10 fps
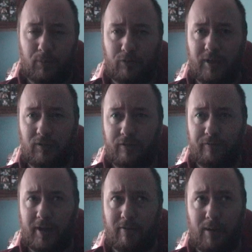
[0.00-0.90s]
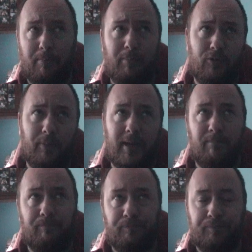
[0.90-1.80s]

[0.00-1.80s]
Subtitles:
or tends to flare up between